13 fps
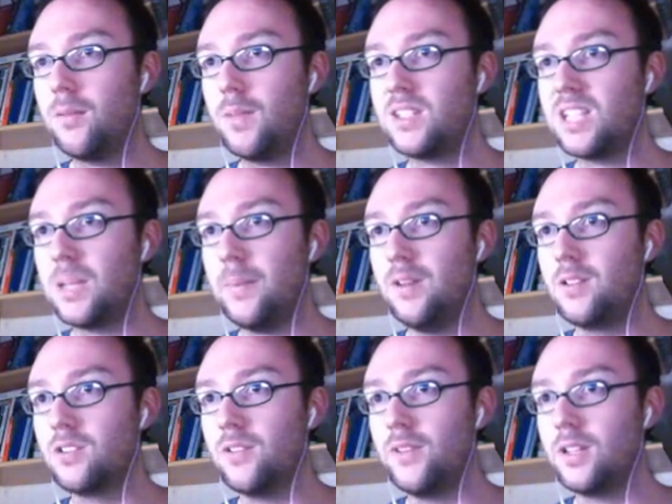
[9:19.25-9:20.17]
My stamina
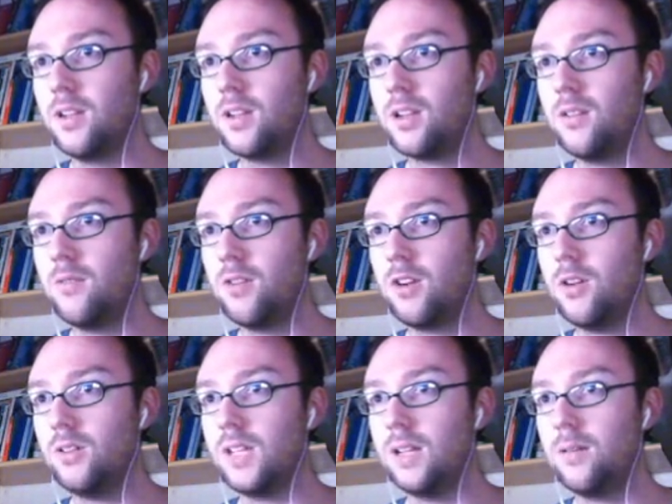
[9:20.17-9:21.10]
is not very good. I can't run at
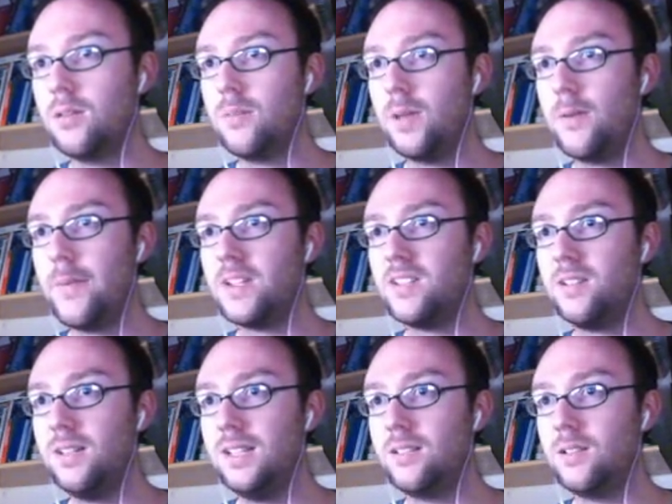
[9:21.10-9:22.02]
all now. How many bags do
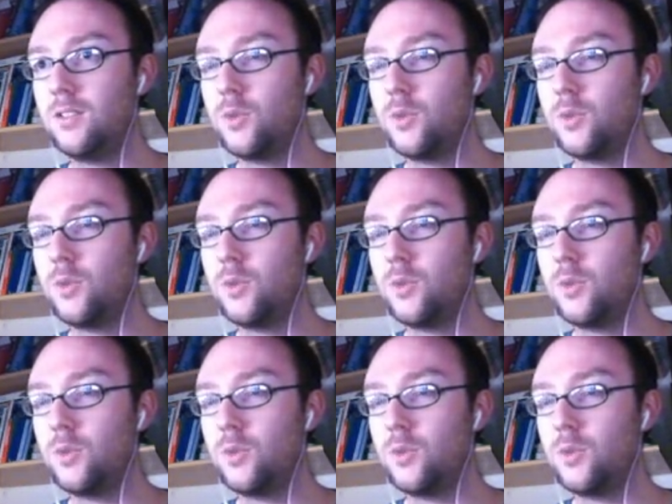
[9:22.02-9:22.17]
I need?